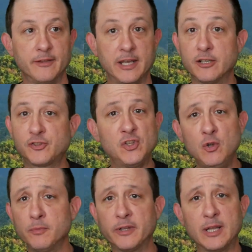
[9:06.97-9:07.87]
They
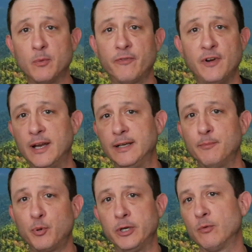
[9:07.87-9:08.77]
assumed that they would
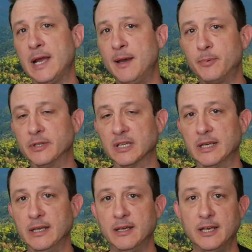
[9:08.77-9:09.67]
find him pretty
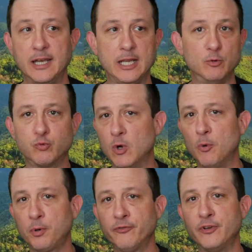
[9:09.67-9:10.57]
rapidly. He was
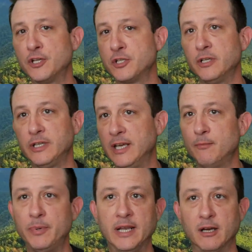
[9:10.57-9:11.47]
well provisioned,
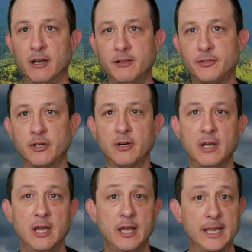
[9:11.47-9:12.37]
again, being a
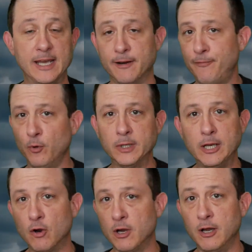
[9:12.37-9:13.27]
hunter. He had a
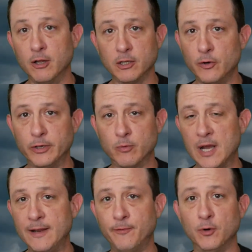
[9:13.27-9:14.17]
fully loaded
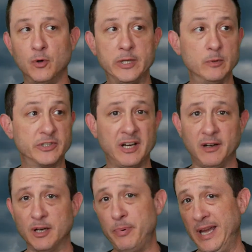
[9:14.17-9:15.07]
rifle. He was
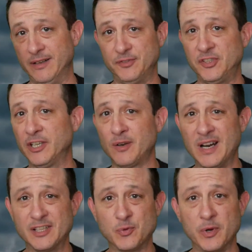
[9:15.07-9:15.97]
carrying a pack of
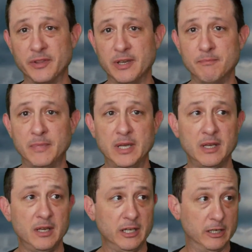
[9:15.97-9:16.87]
cigarettes with him.
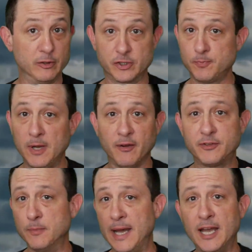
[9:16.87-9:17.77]
You know, the smell
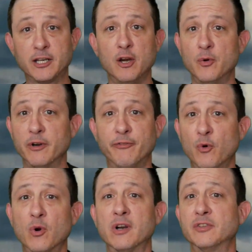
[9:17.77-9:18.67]
of tobacco in a
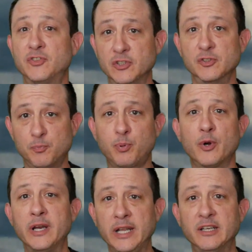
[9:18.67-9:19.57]
forest is
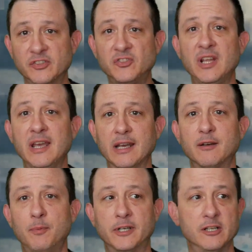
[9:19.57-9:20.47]
pretty
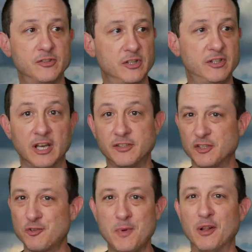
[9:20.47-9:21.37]
distinct because it
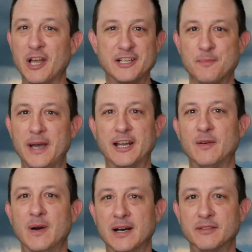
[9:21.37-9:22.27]
doesn't smell like
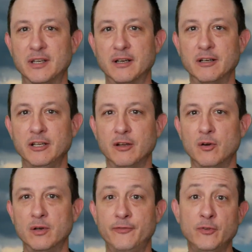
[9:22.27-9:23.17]
tobacco out there, you
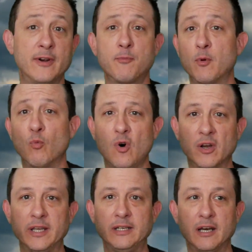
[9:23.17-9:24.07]
know. And if you've ever been
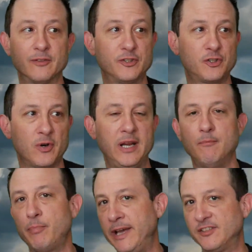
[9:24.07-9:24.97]
walking down the
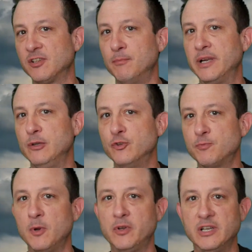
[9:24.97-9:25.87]
street and past somebody
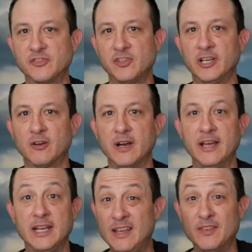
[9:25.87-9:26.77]
who's smoking a
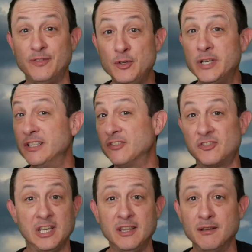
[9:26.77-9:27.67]
cigarette, even if you didn't
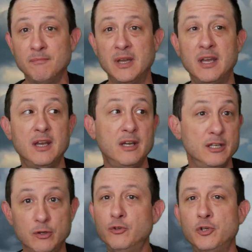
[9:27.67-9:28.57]
see them,
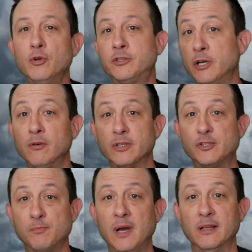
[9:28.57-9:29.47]
you do
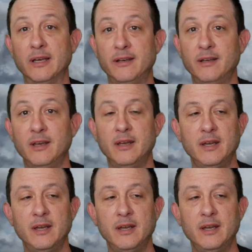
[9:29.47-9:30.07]
generally smell it.